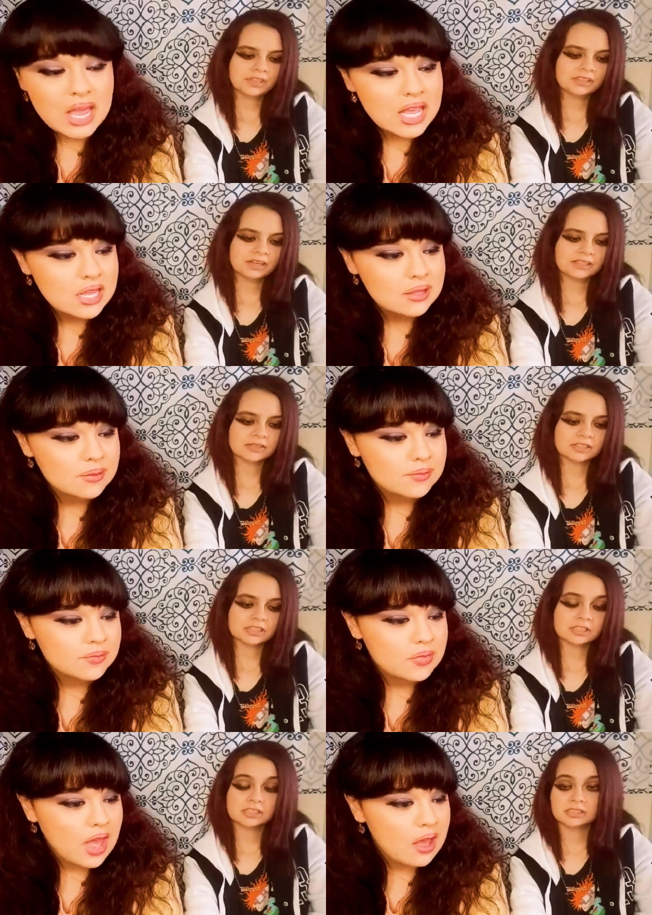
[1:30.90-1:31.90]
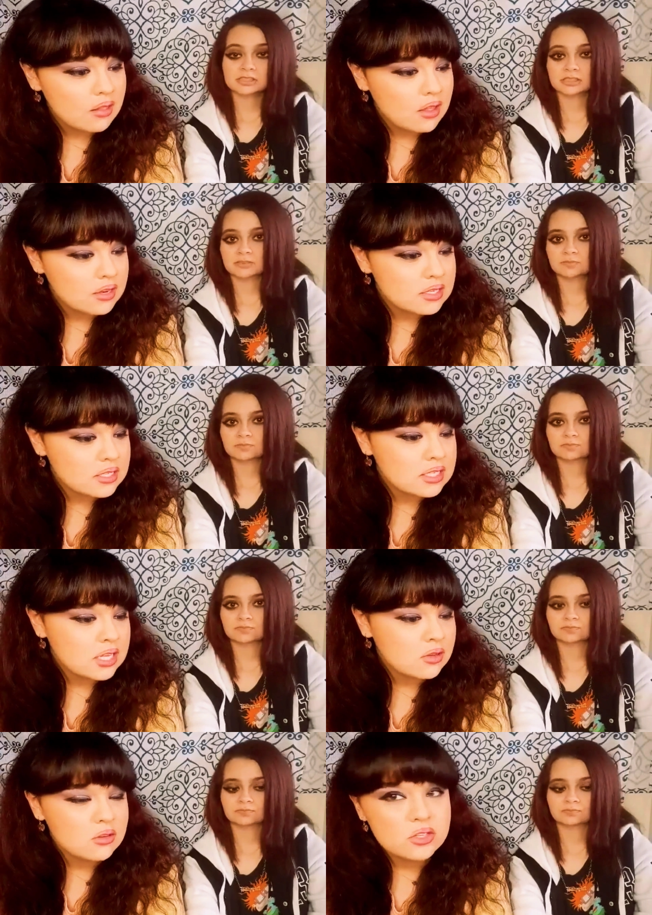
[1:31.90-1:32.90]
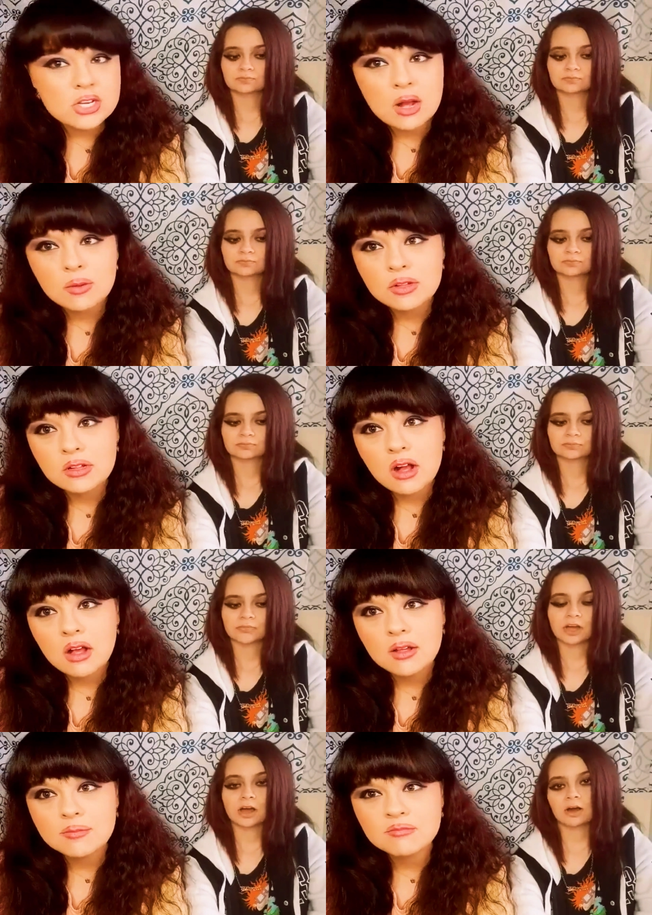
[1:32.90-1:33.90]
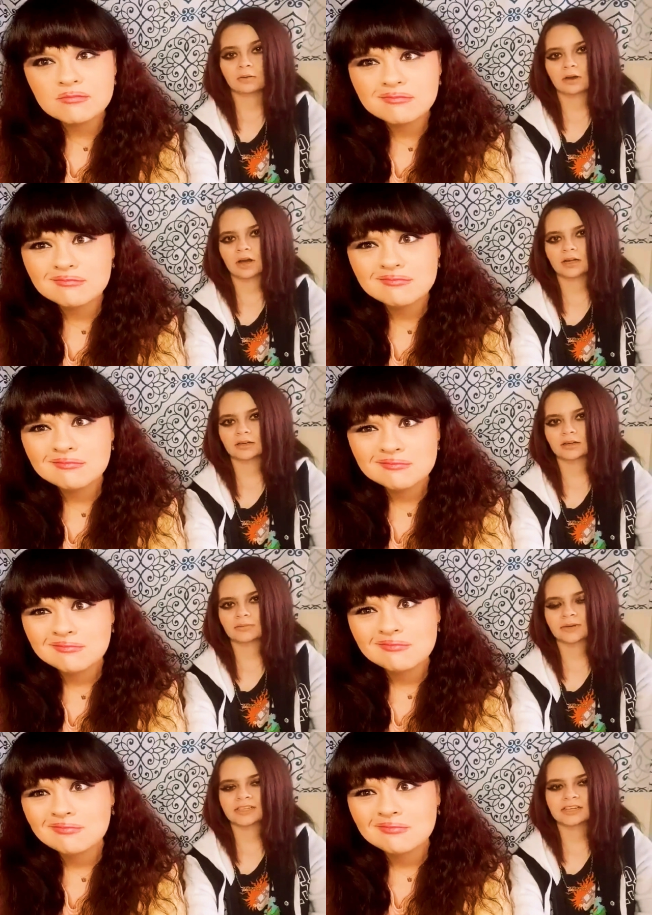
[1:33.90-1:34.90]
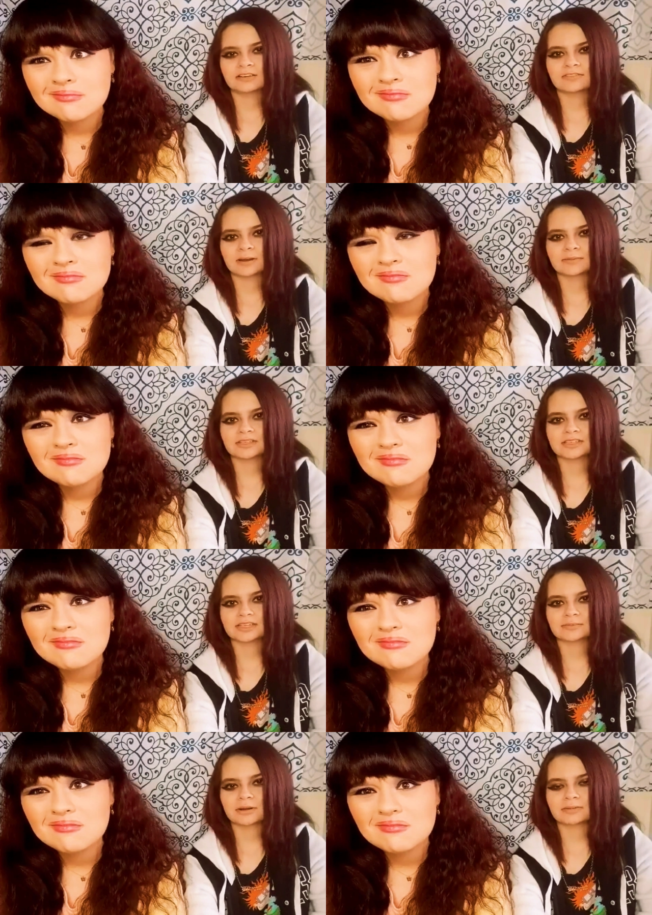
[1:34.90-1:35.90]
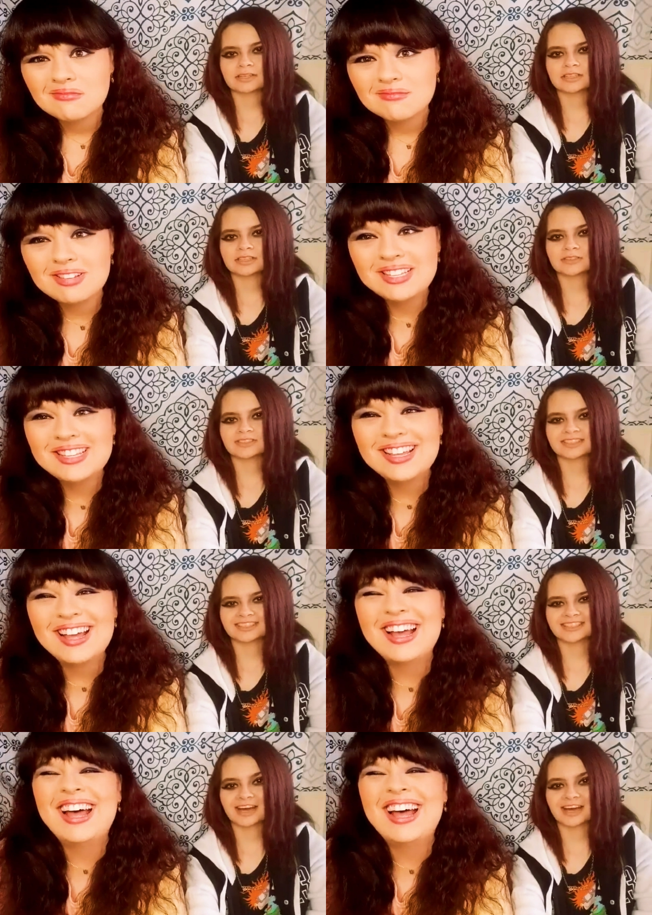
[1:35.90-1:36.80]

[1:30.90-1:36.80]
Speaker 1: Next question. How long does it take you to shower? Um, oh
Speaker 2: God, my entire family's like probably thinks I'm just. I'm